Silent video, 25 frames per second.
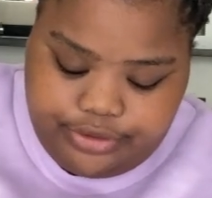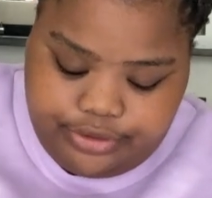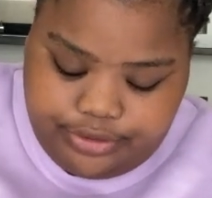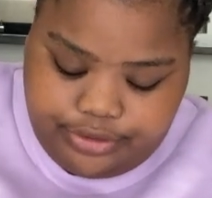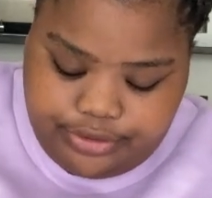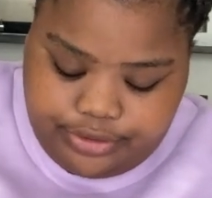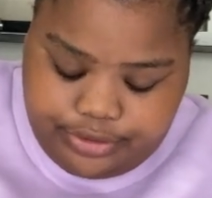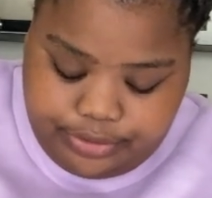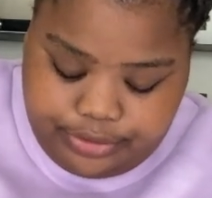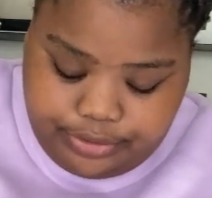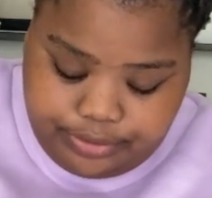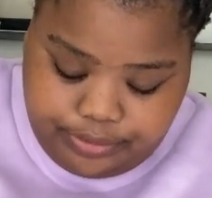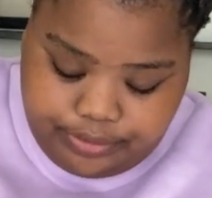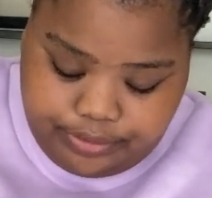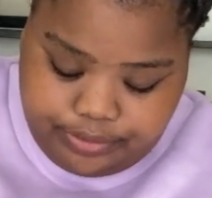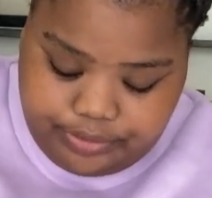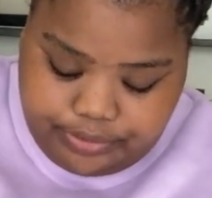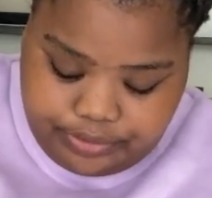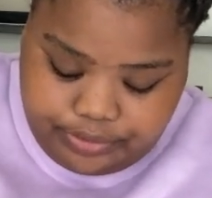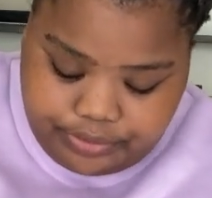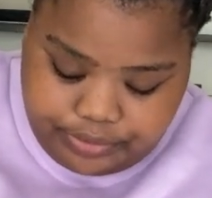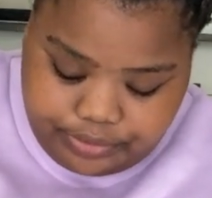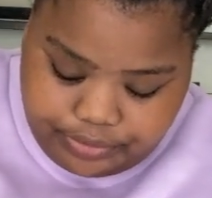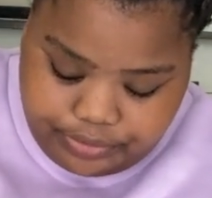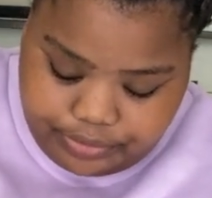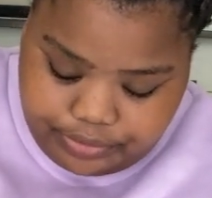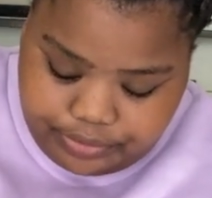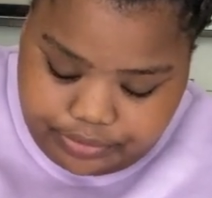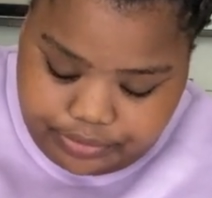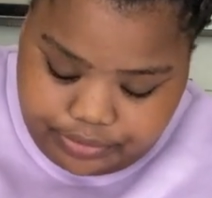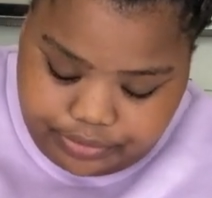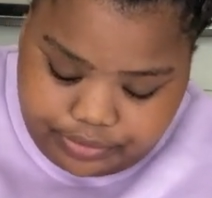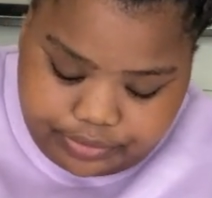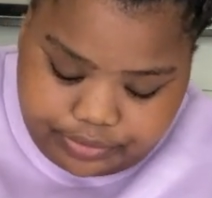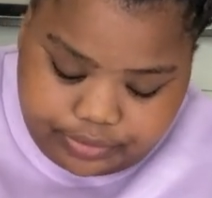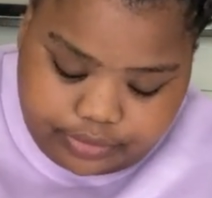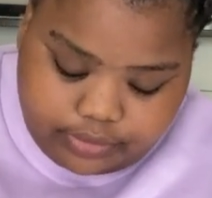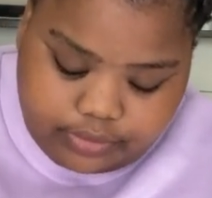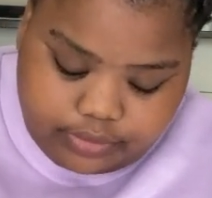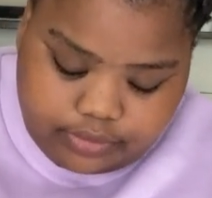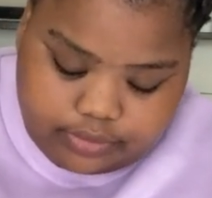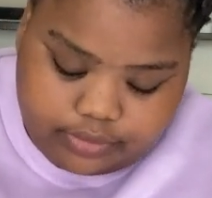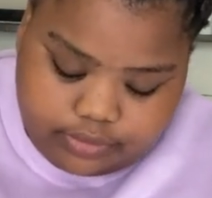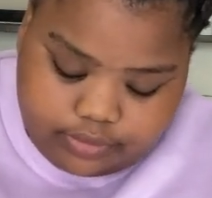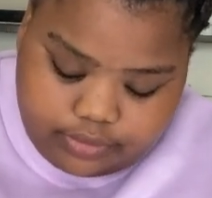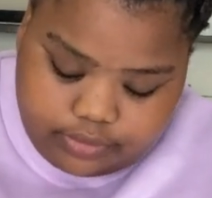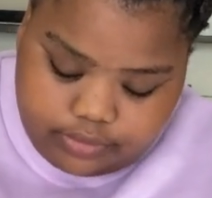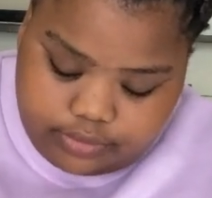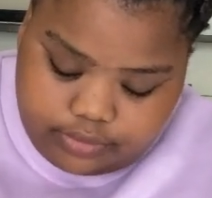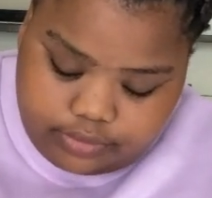
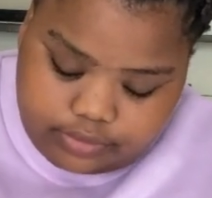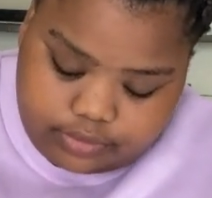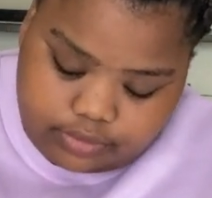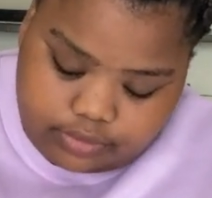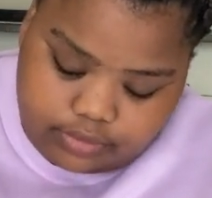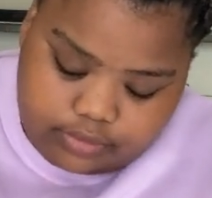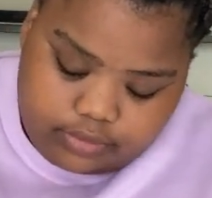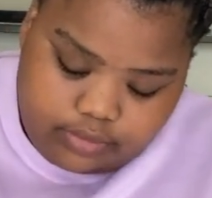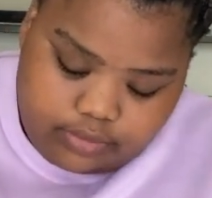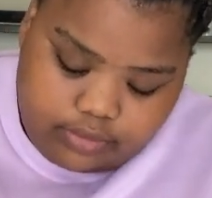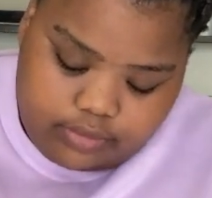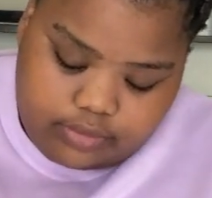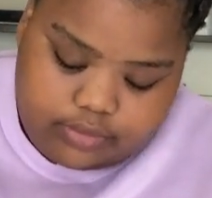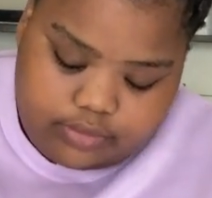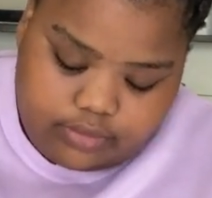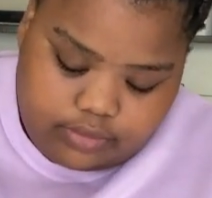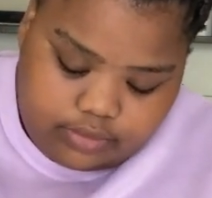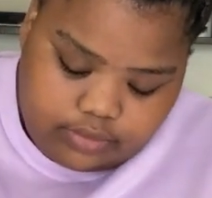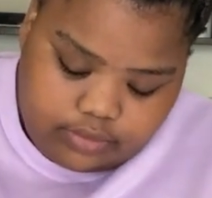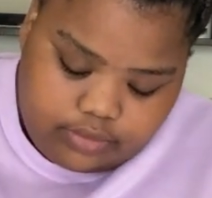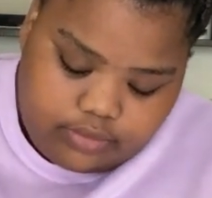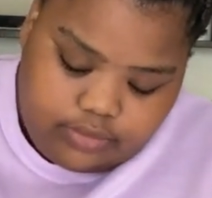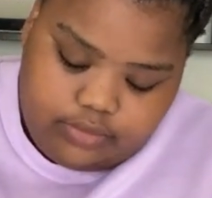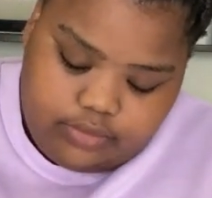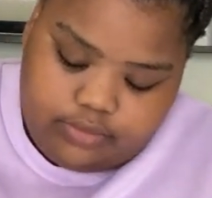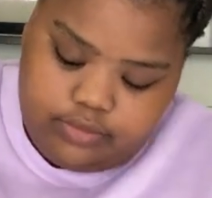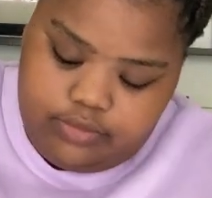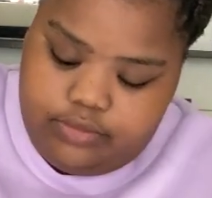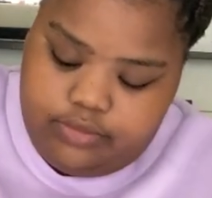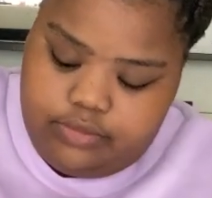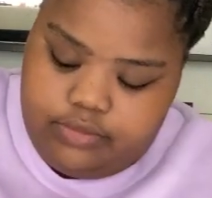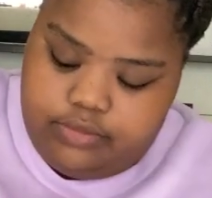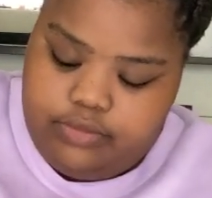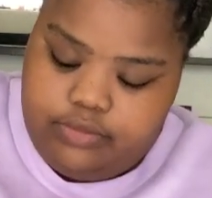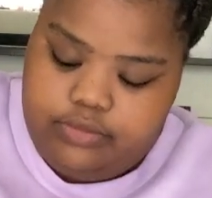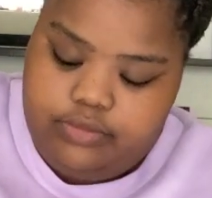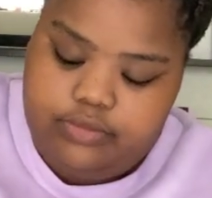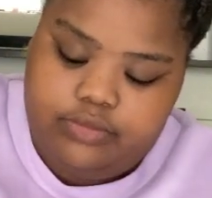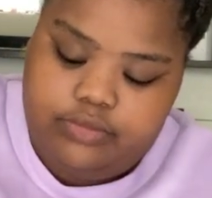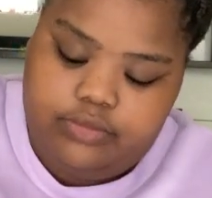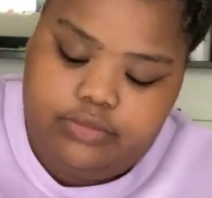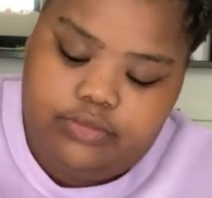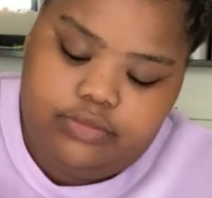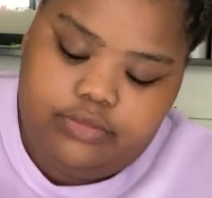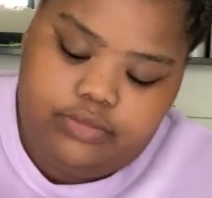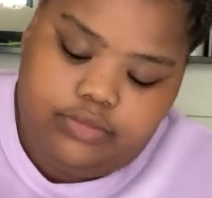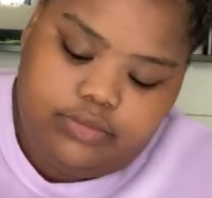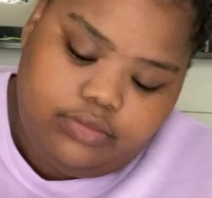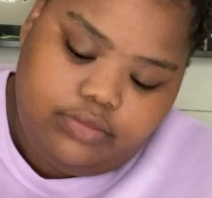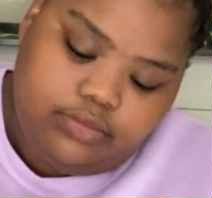
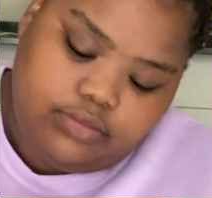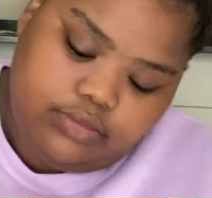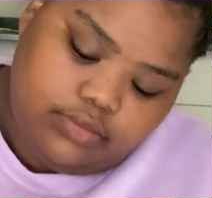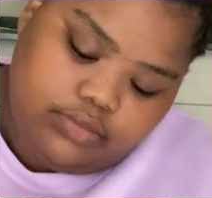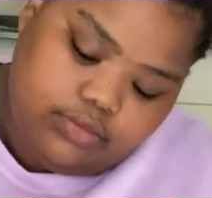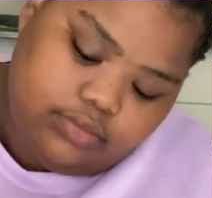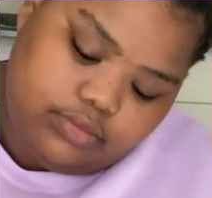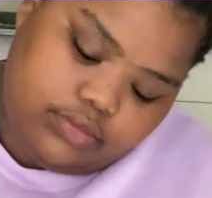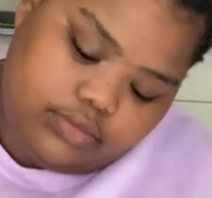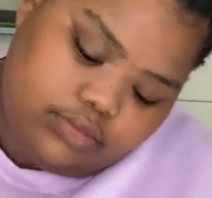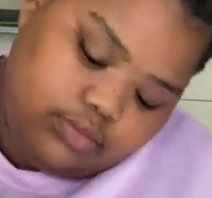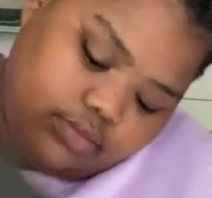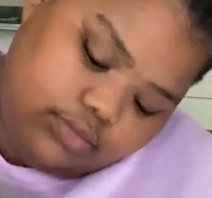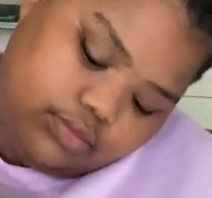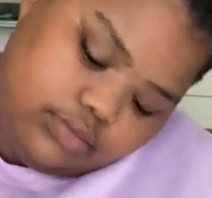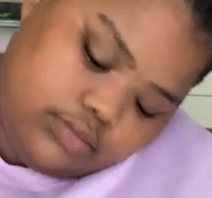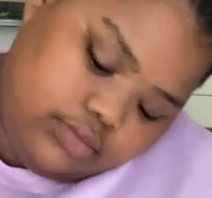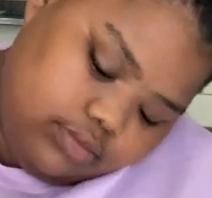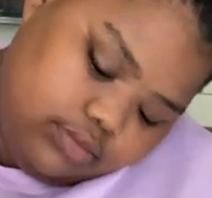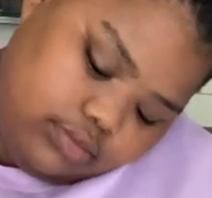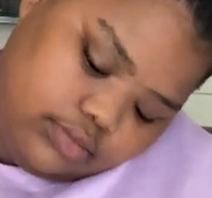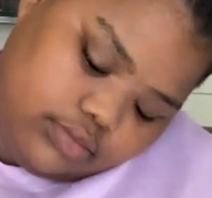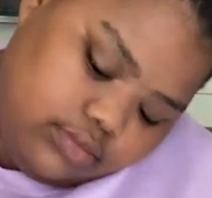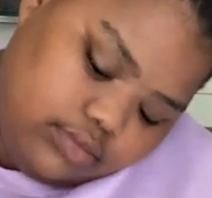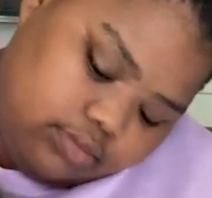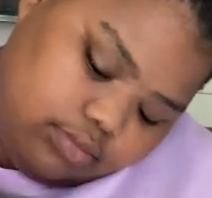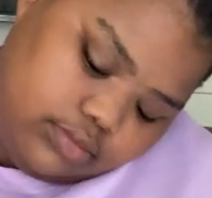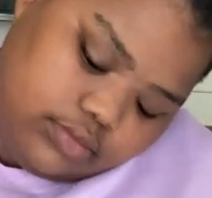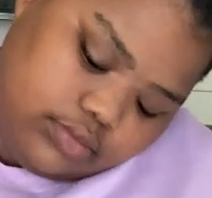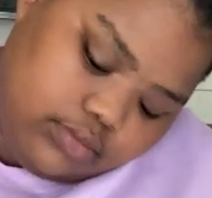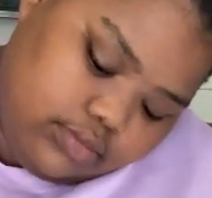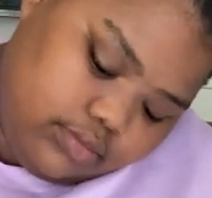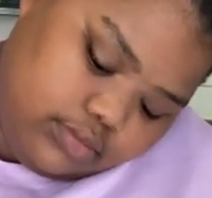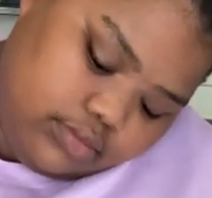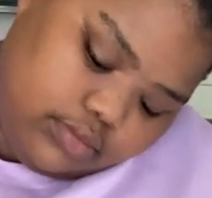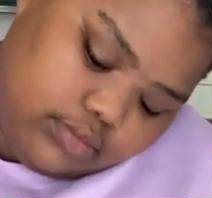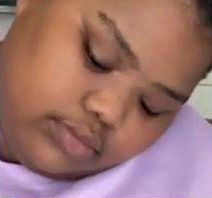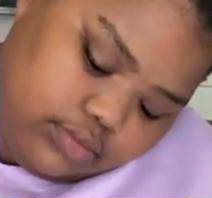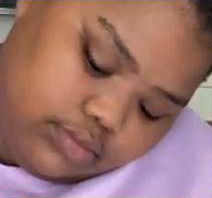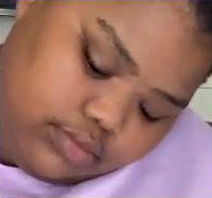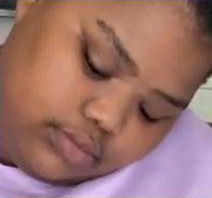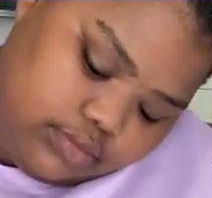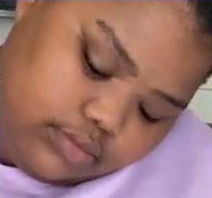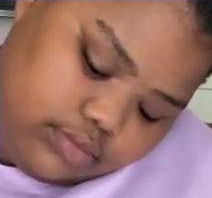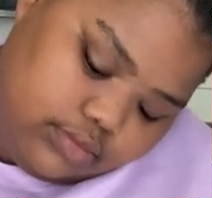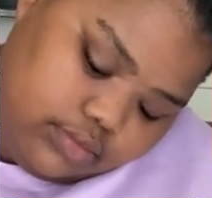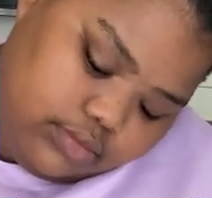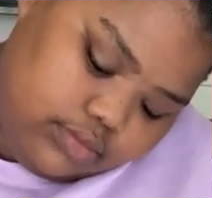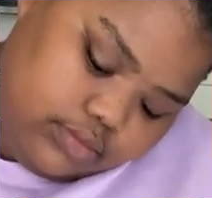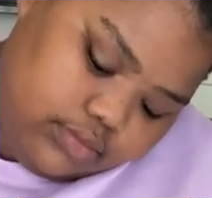
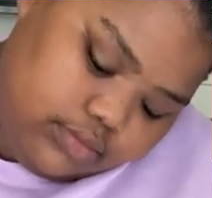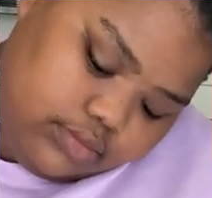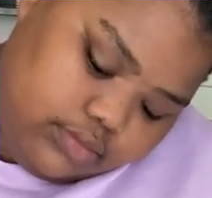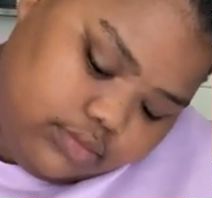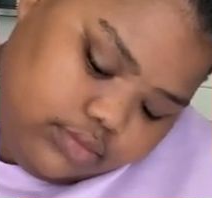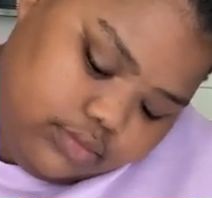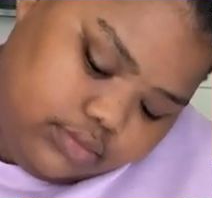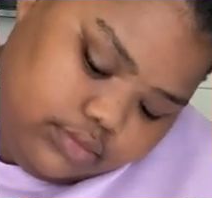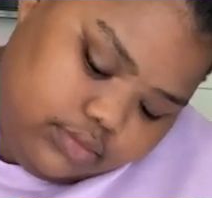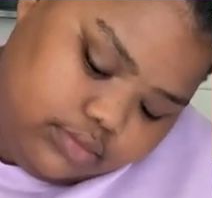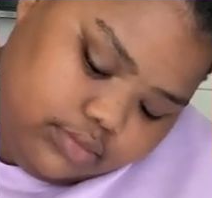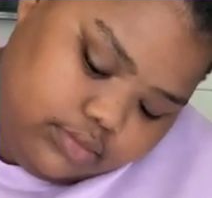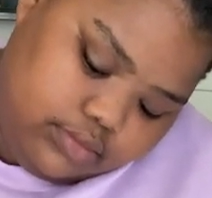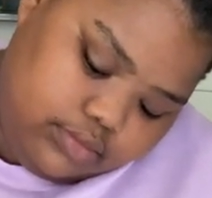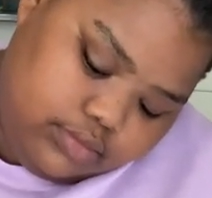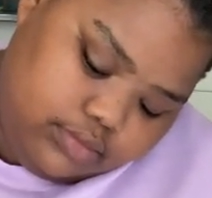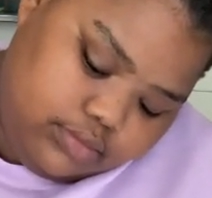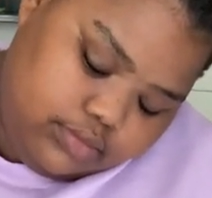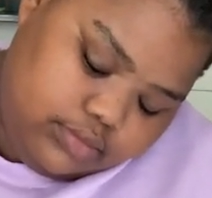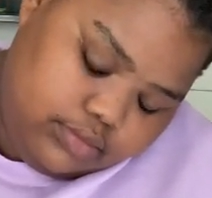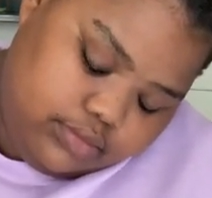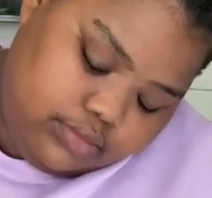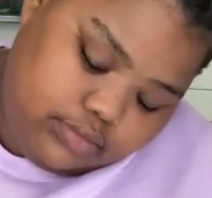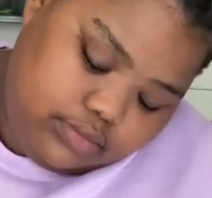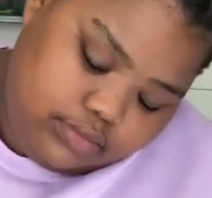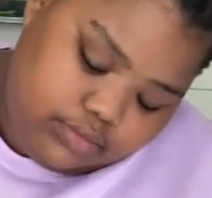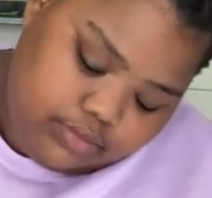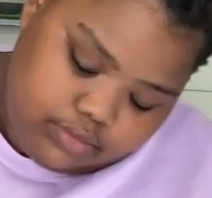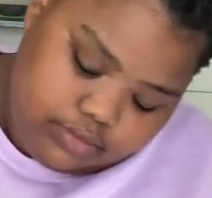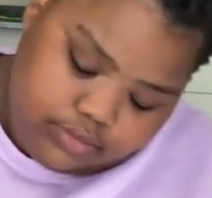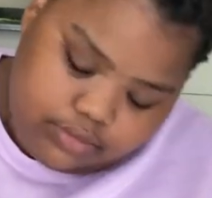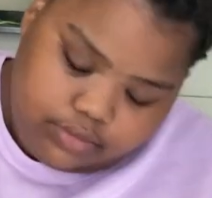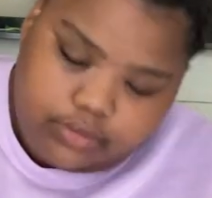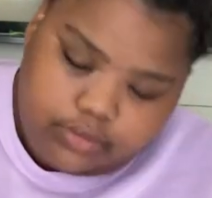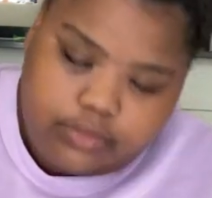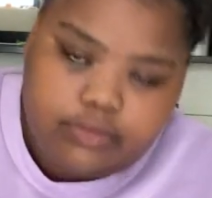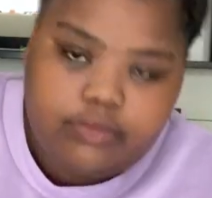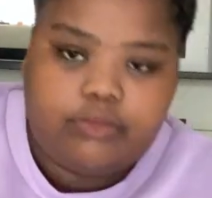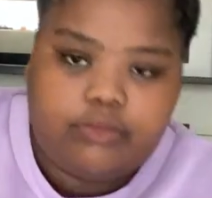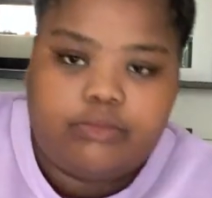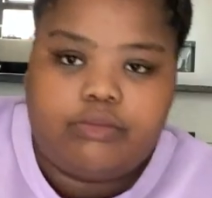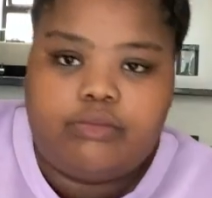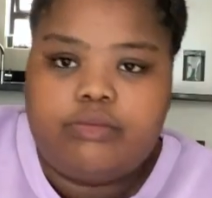(silence)